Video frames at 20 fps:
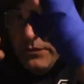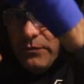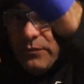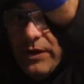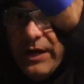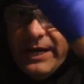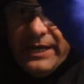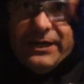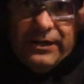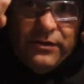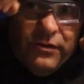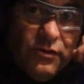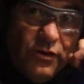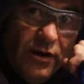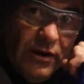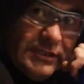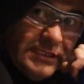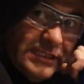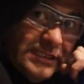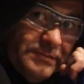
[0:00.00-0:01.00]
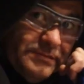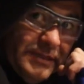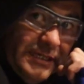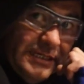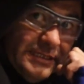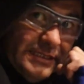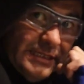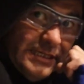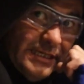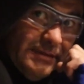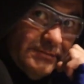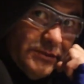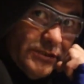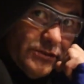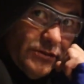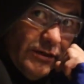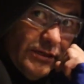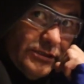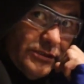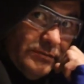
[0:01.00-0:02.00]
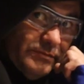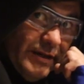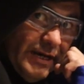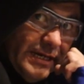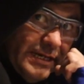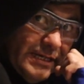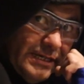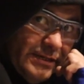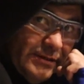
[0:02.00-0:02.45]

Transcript: right cross, because it comes across your body,